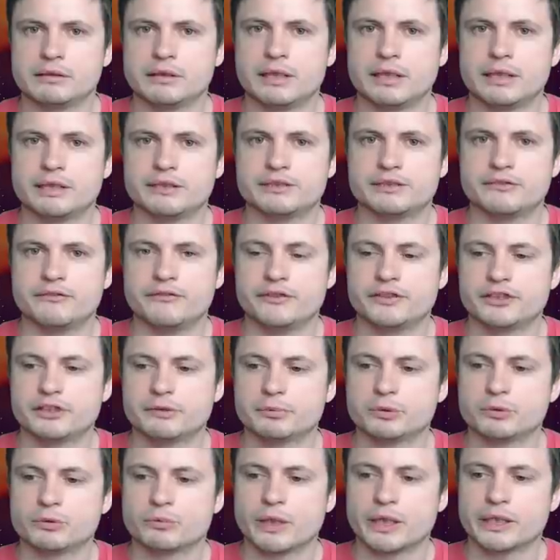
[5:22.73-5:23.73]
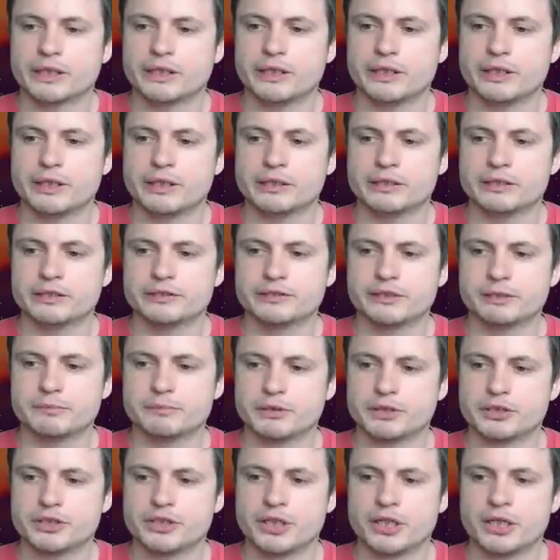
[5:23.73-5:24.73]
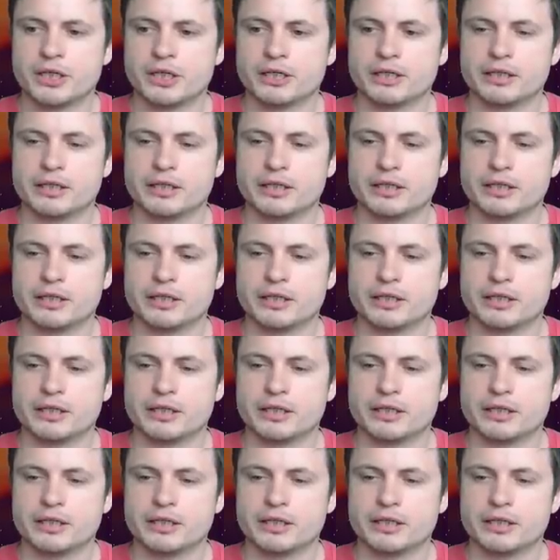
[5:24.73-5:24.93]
that is visible right here in this image